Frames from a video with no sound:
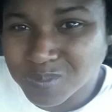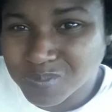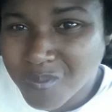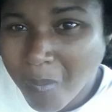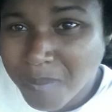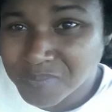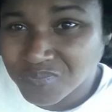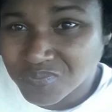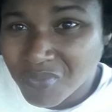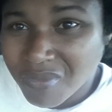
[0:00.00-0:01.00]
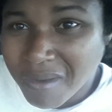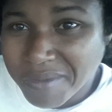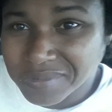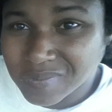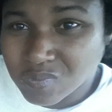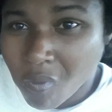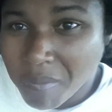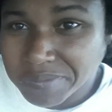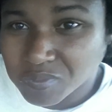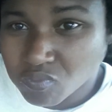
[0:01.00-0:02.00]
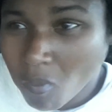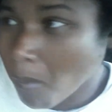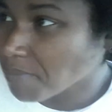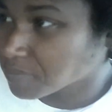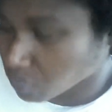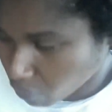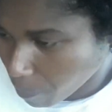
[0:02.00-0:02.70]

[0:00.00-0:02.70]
and they have a big locker that is